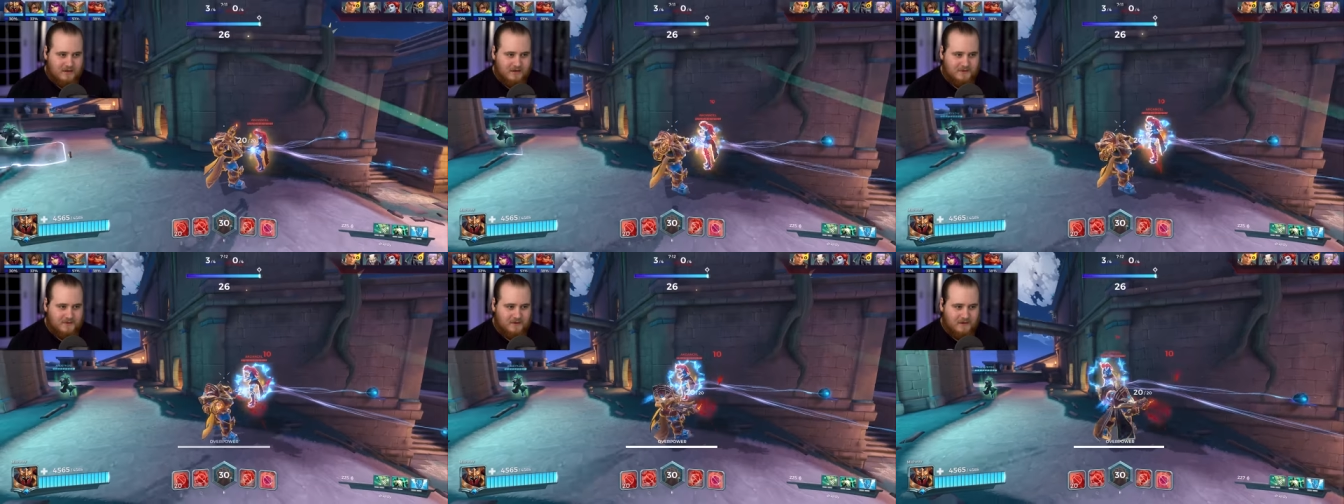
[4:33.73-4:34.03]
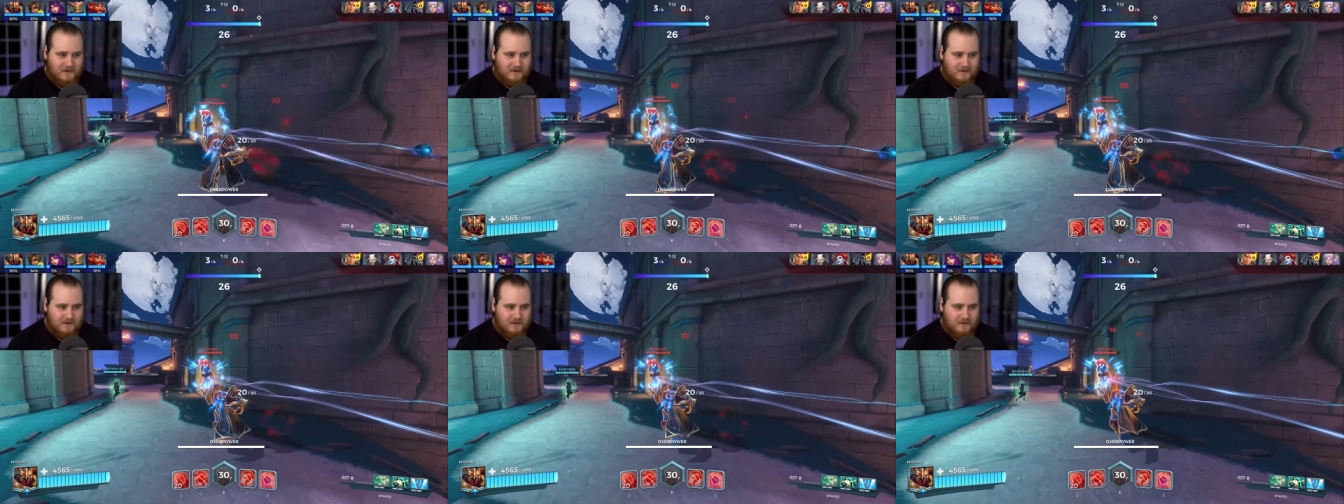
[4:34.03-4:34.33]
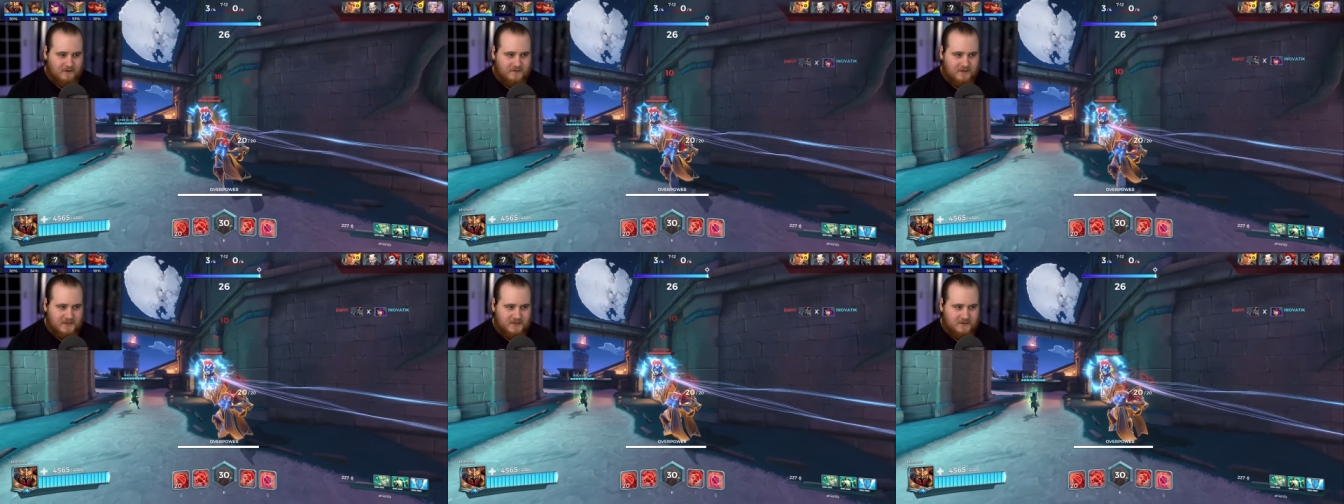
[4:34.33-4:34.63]
I guess we can go
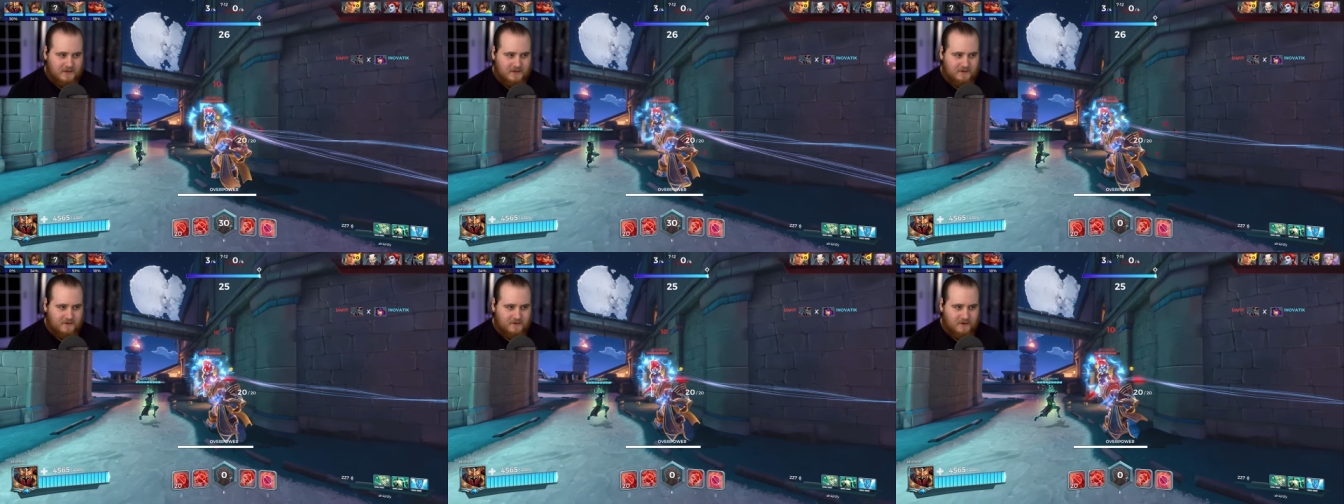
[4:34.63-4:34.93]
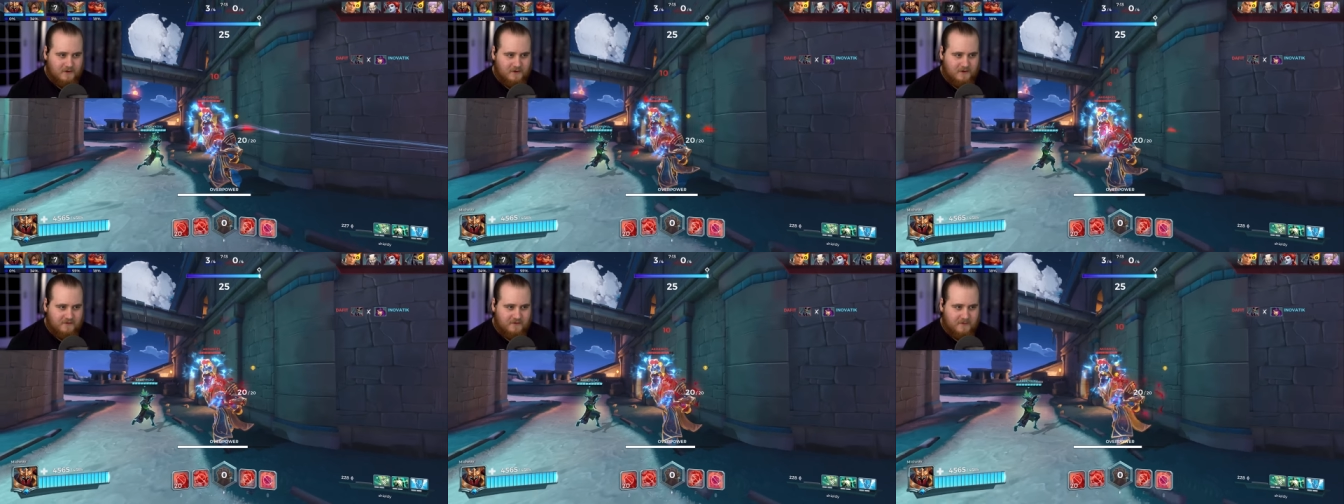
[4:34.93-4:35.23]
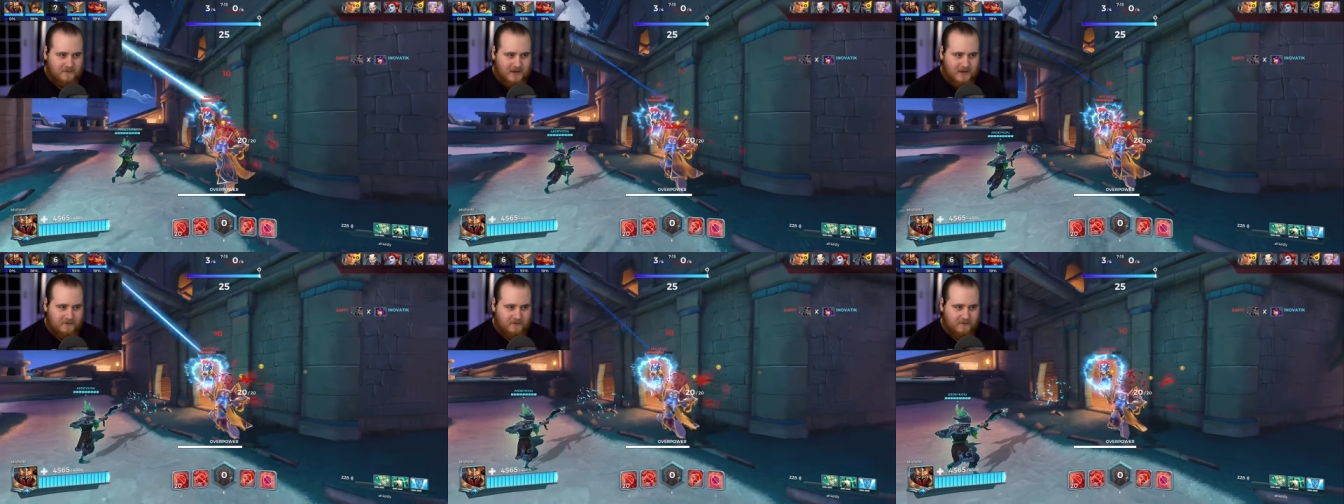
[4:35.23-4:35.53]
over this way and throw her off the
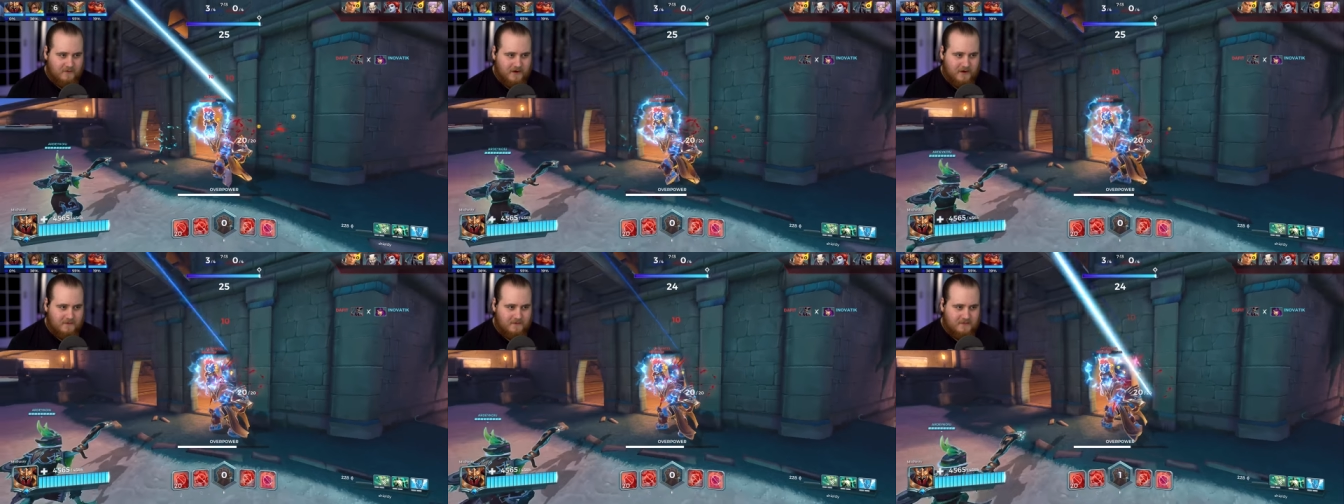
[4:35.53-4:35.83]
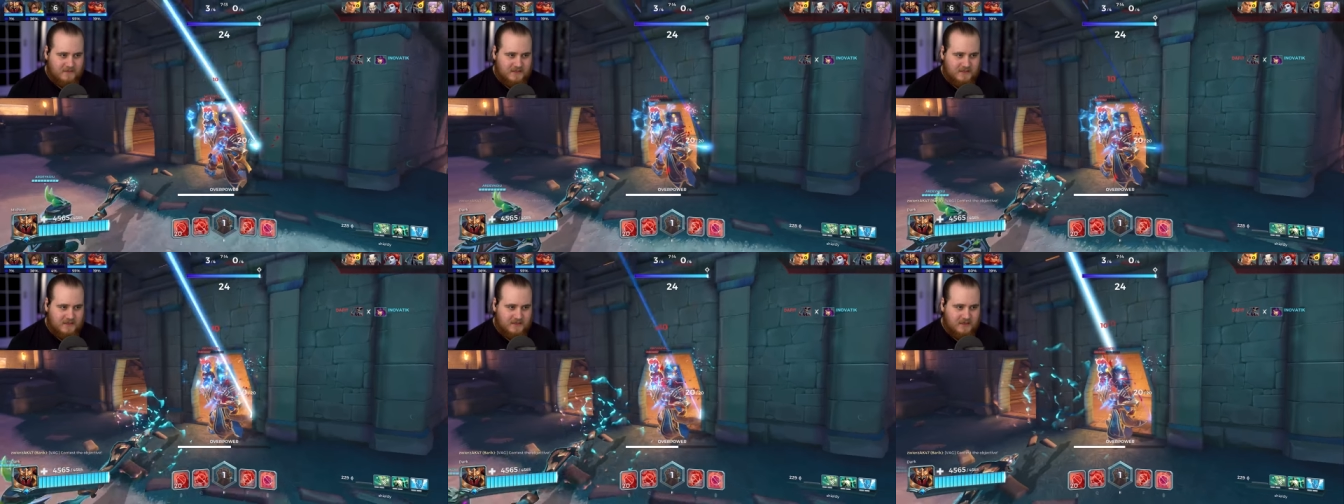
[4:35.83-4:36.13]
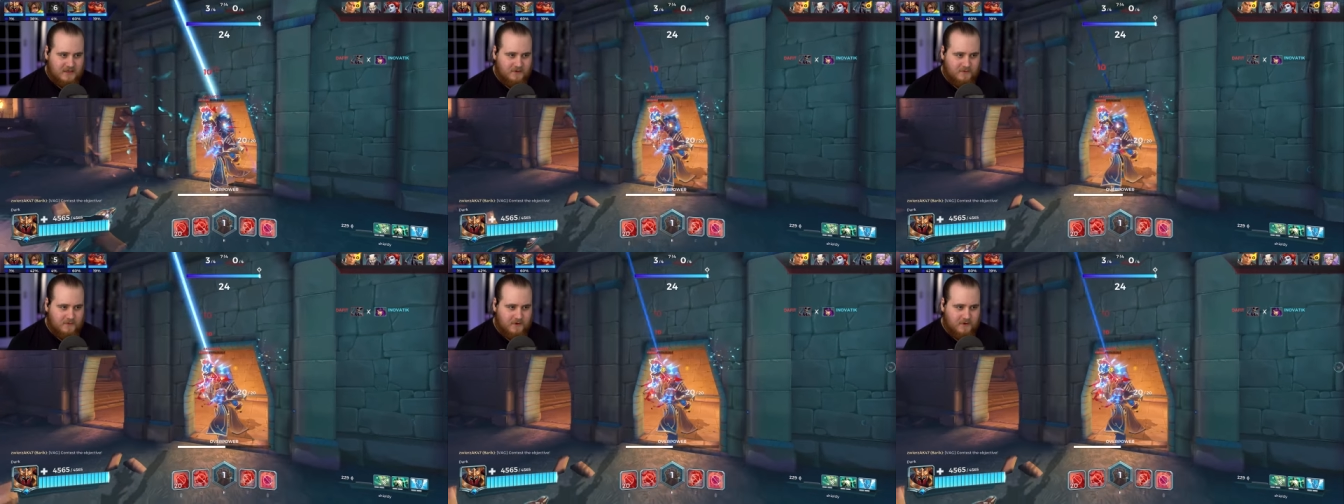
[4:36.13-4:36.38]
map, right? Is this going to